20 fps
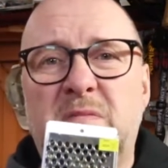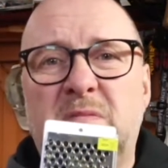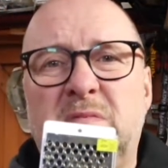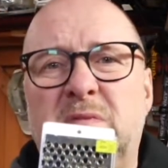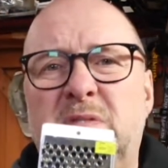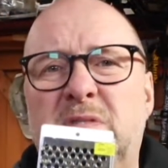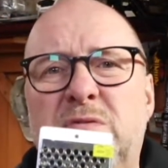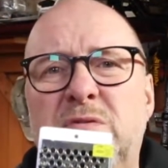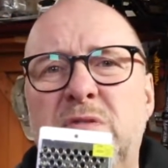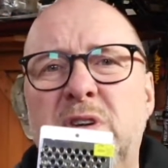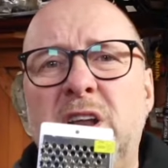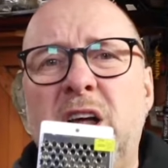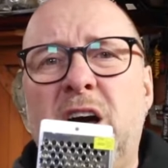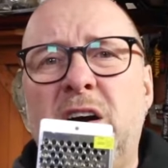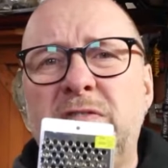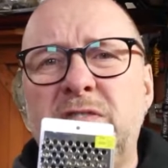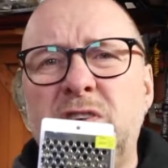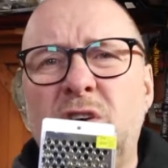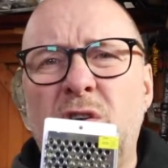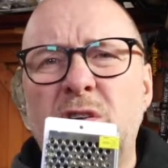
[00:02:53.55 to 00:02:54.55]

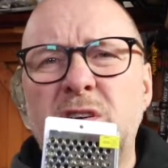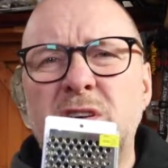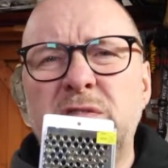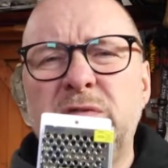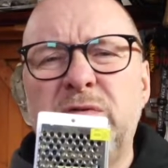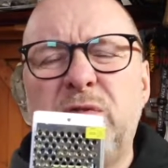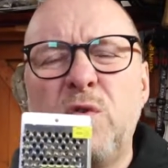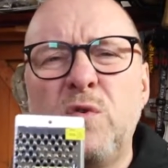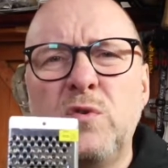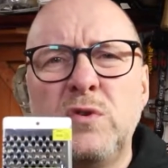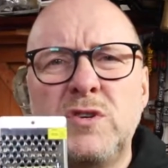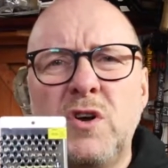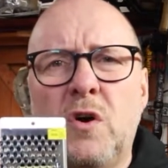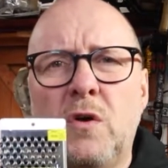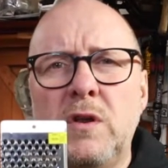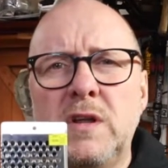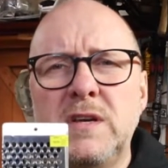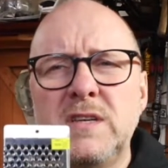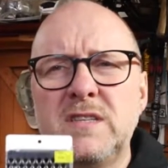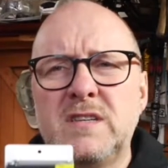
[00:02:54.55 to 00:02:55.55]

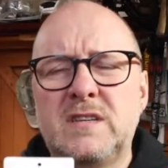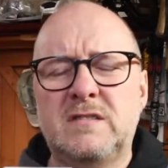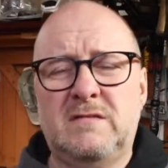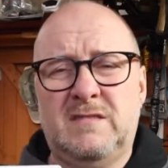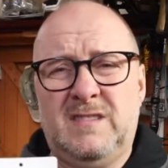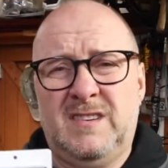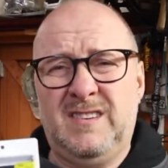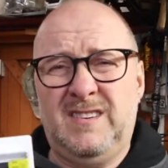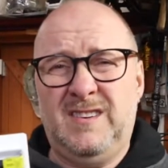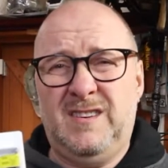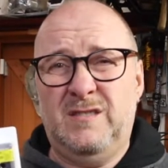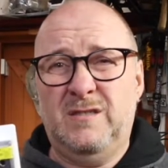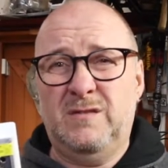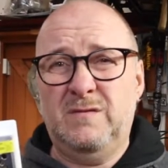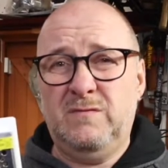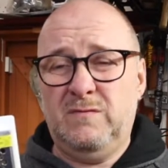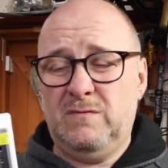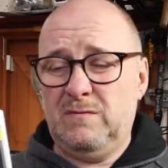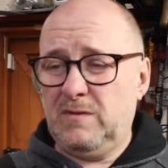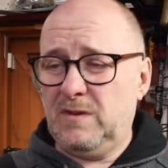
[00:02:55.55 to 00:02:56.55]
$4, you
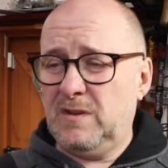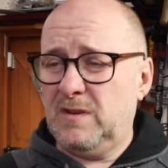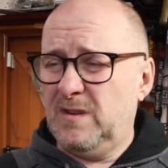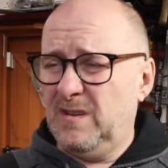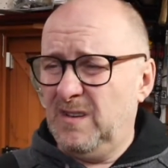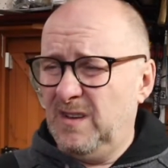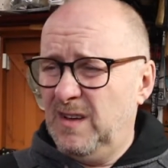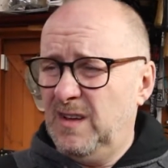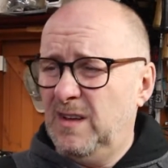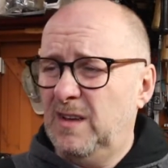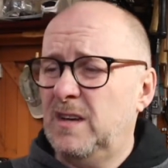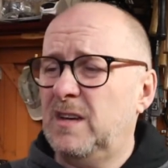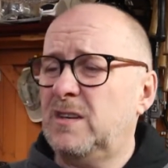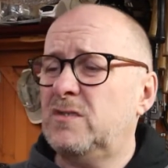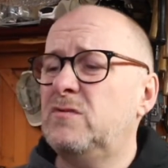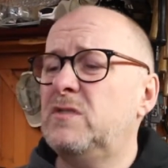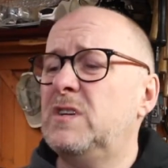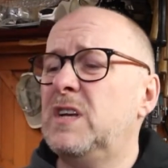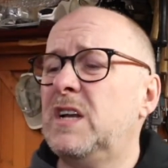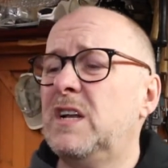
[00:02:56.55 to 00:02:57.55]
know,
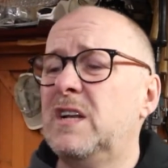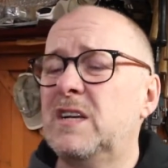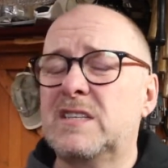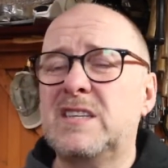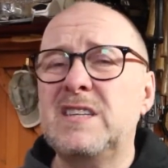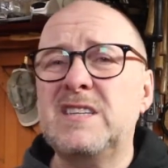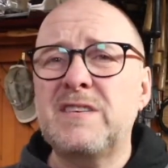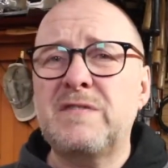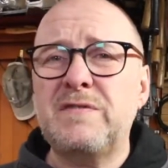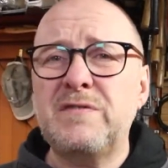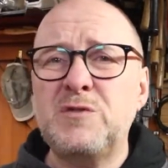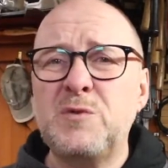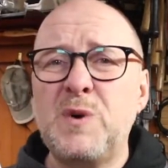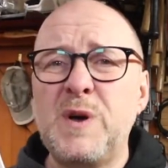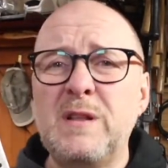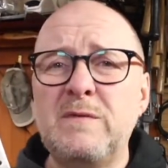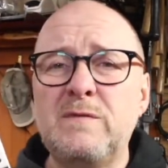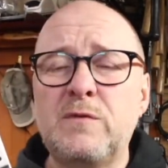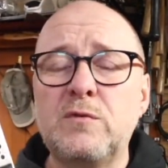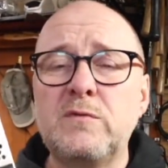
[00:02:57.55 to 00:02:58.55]
that's ridiculous. It's a
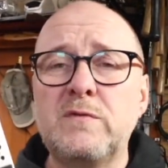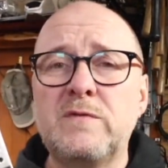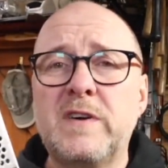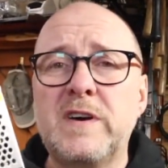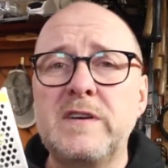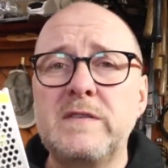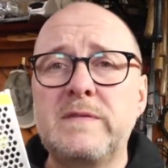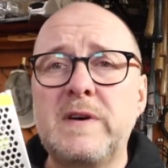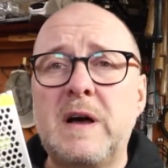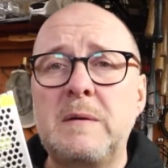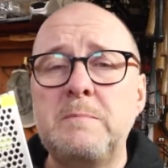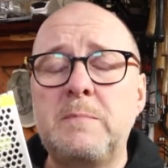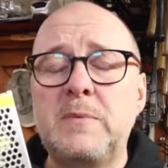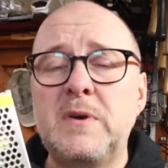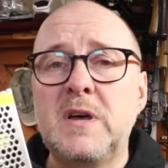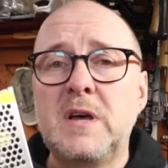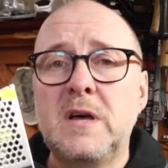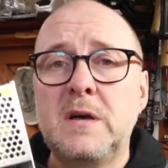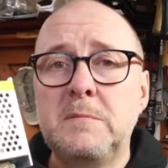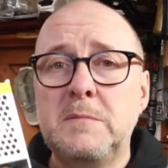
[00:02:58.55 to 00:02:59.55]
12 volt 5 amp
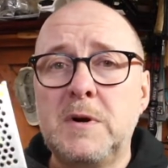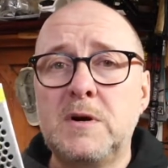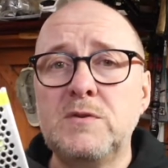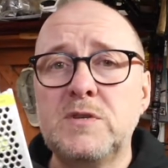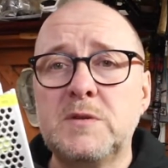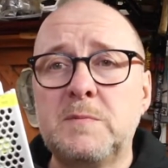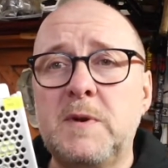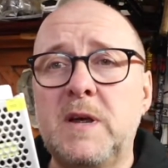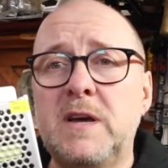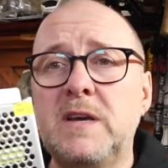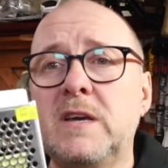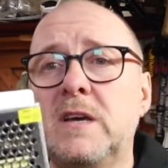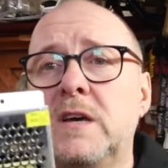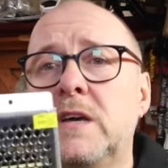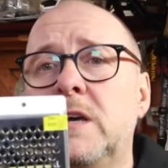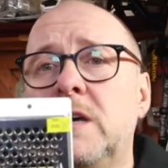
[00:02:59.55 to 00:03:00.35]
power supply.